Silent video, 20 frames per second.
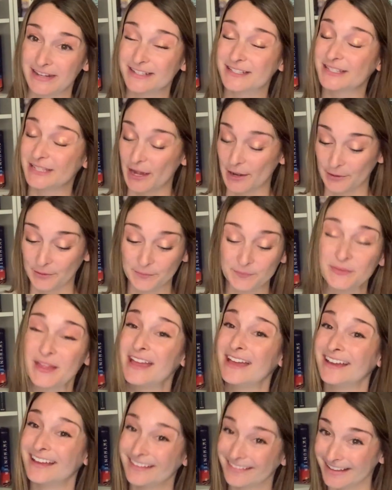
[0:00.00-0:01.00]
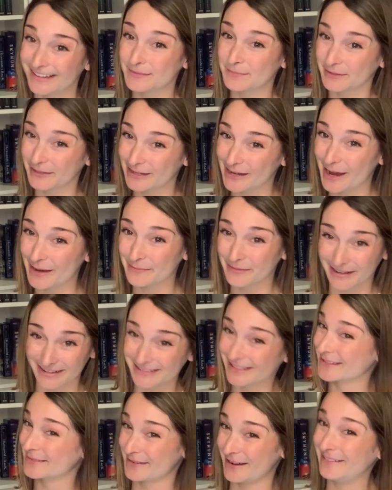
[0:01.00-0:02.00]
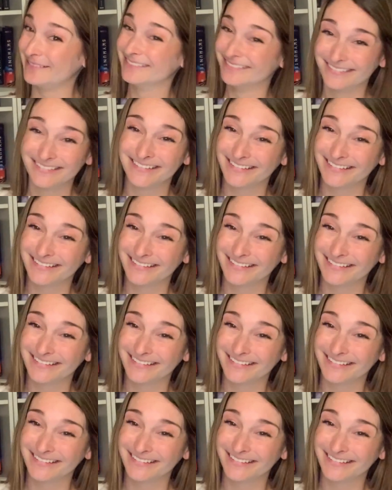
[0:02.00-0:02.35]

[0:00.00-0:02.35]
So that's pretty high praise as well.